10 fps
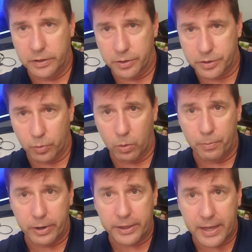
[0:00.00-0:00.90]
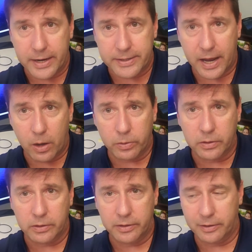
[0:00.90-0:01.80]
So we'll break that down.
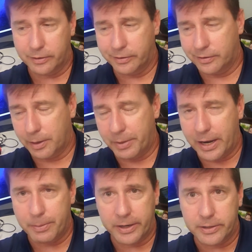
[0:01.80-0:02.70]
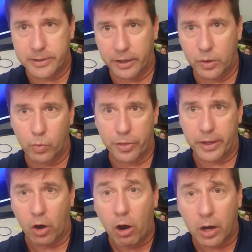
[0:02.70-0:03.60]
Anybody can tell you what
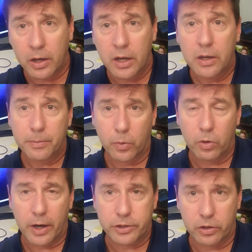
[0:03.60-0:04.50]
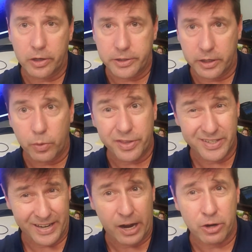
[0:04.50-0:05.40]
they are, but we're actually going to tell you what the
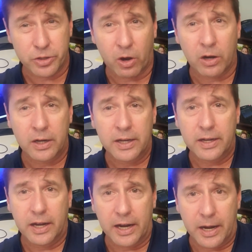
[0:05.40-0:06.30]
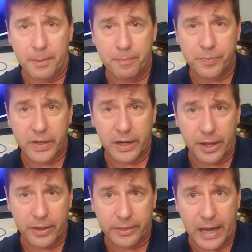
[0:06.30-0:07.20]
standards are. And I
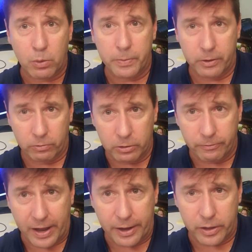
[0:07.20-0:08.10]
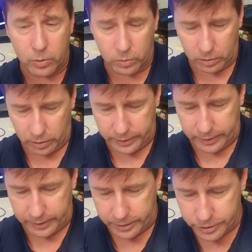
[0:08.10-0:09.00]
think that will be a real value
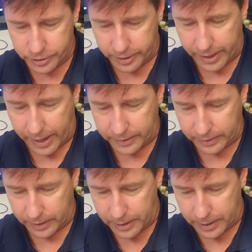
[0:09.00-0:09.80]
in addition to that.